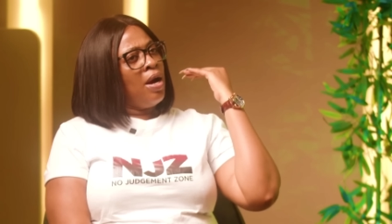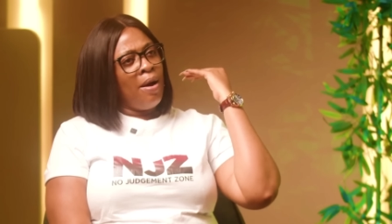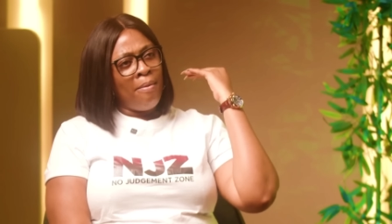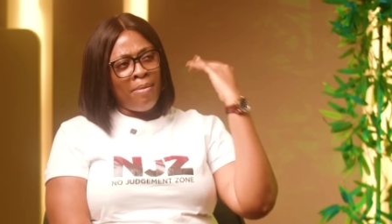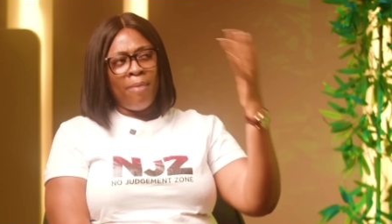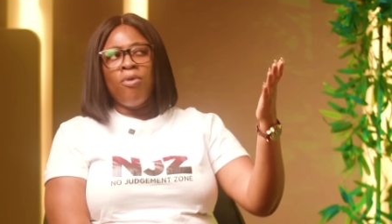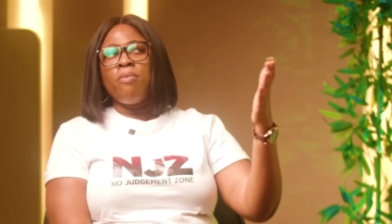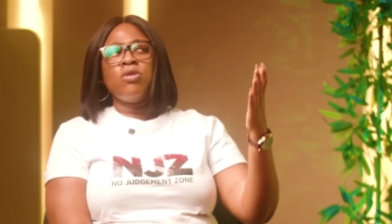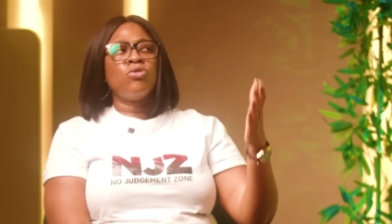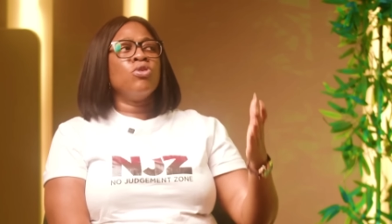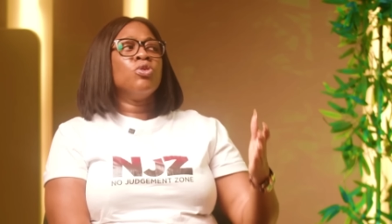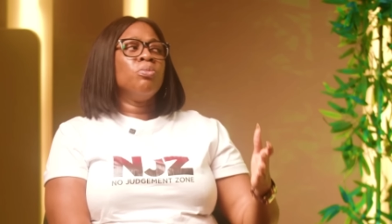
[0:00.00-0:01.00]
my mom is
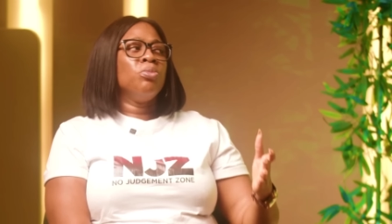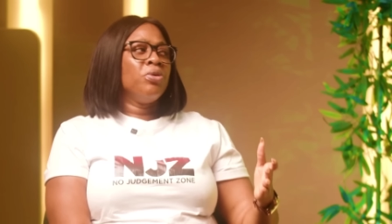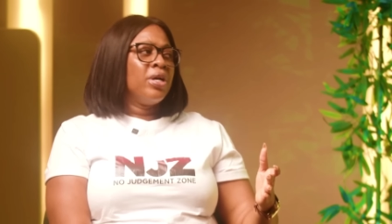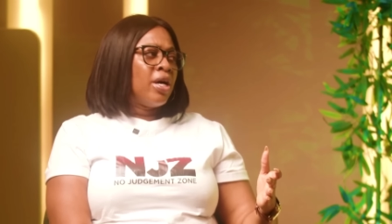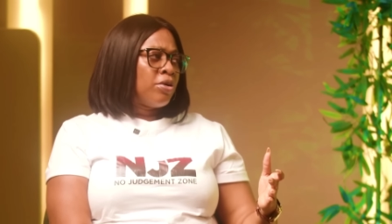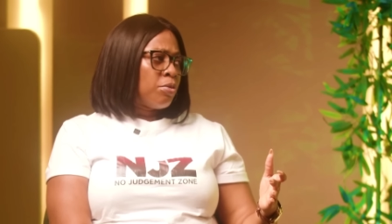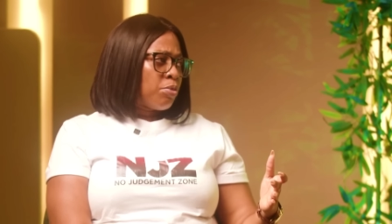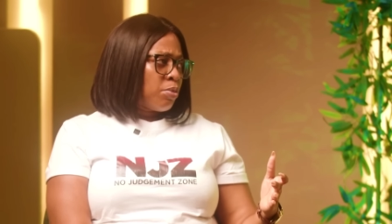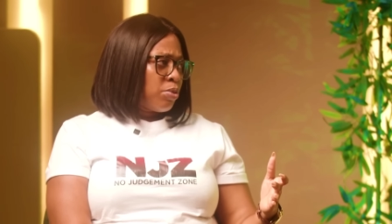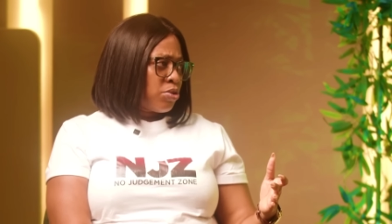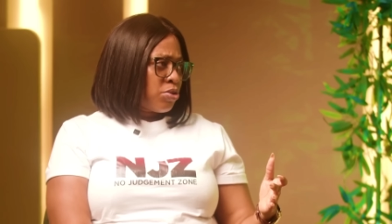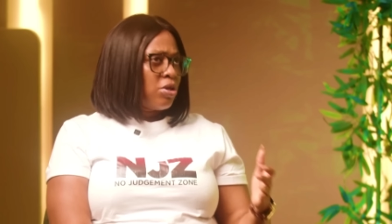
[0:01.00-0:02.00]
going to blow it out of
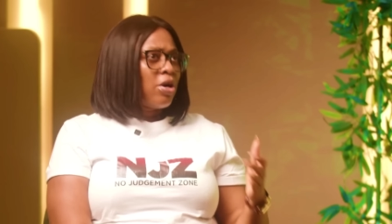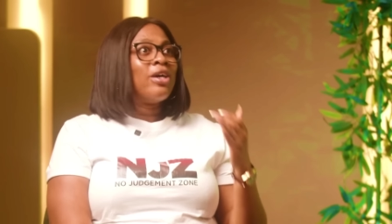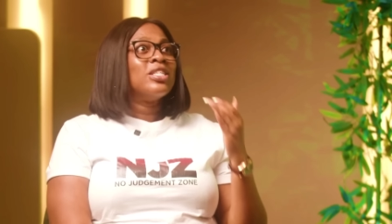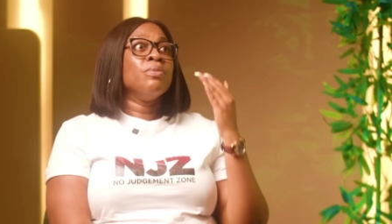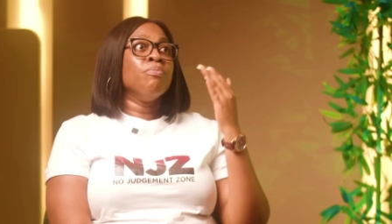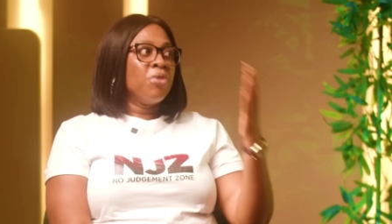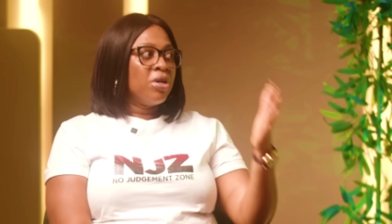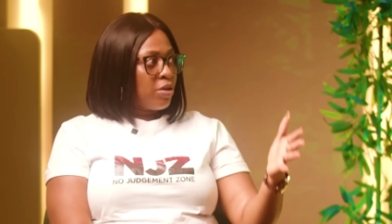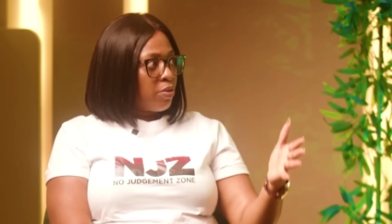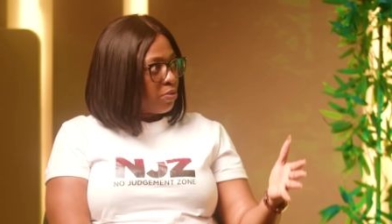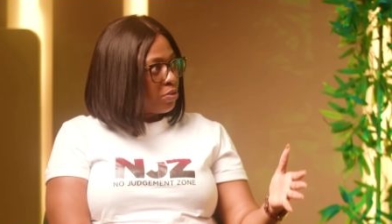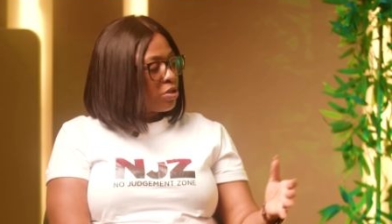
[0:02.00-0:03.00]
proportion, as a mother
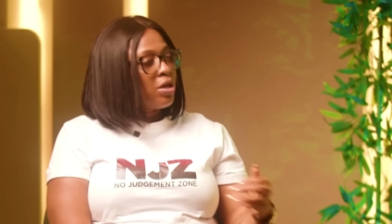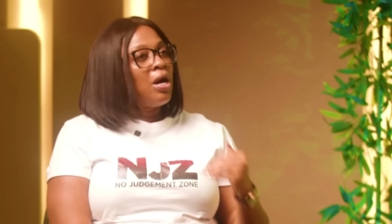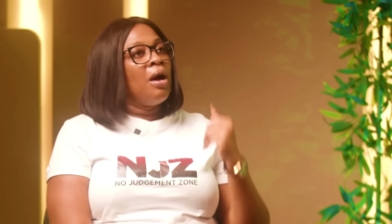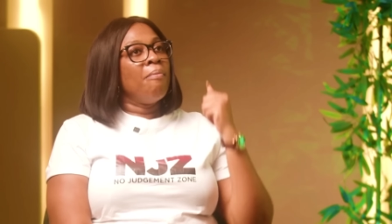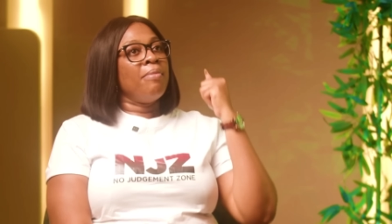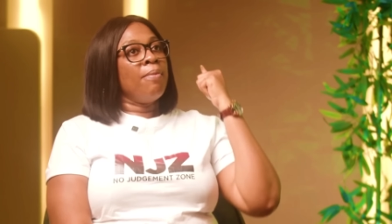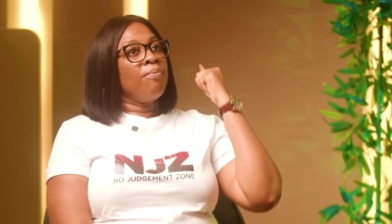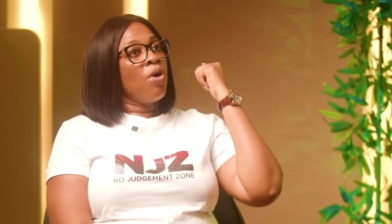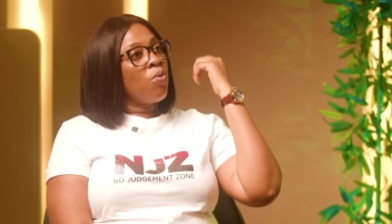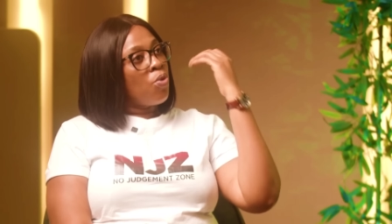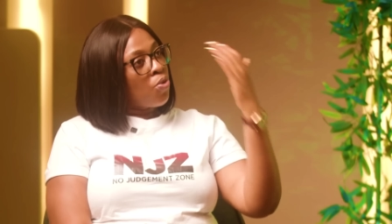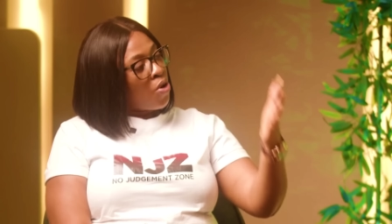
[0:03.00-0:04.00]
would. My mom
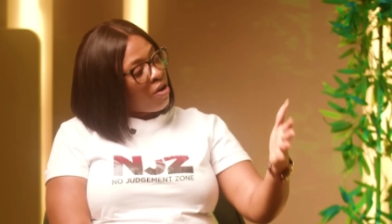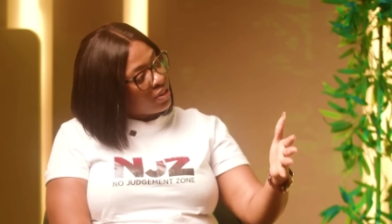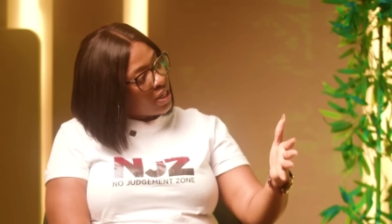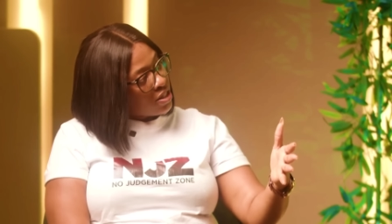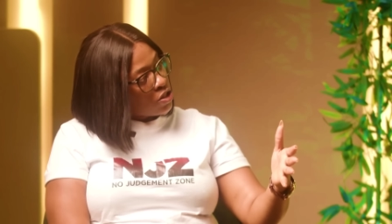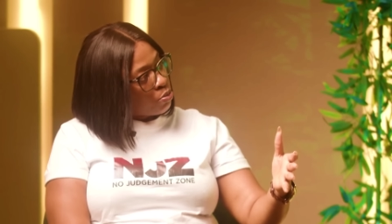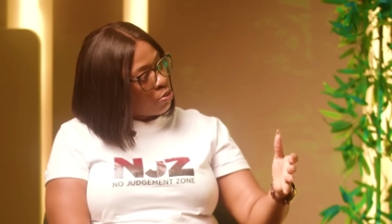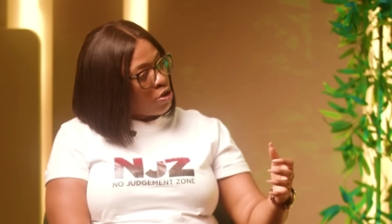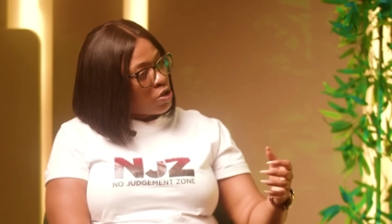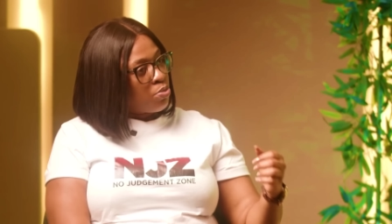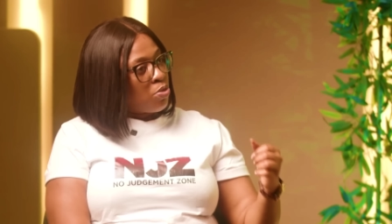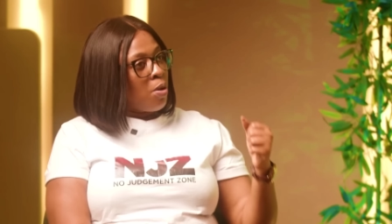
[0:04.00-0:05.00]
will go after this
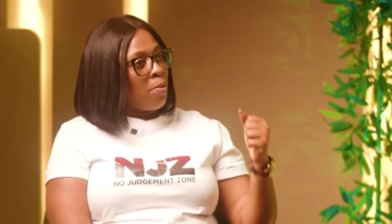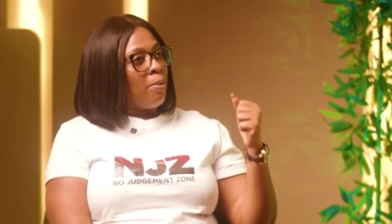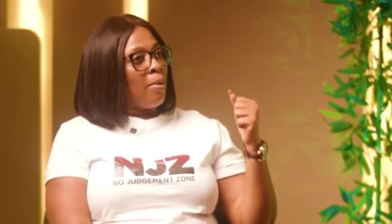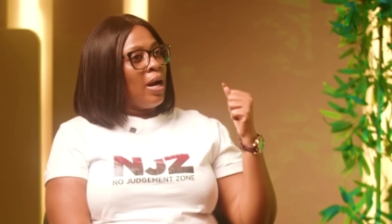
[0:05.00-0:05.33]
boy's mom.